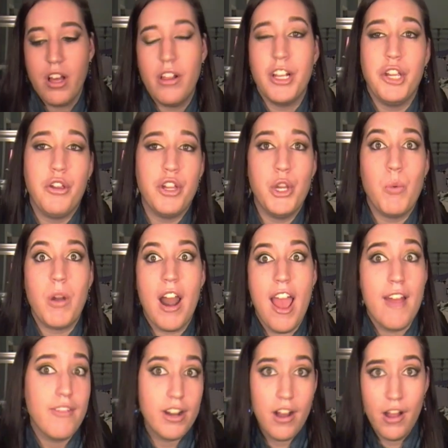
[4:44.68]
color, you can do
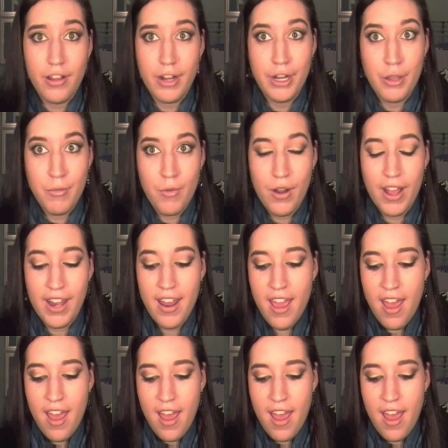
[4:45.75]
whatever color you want,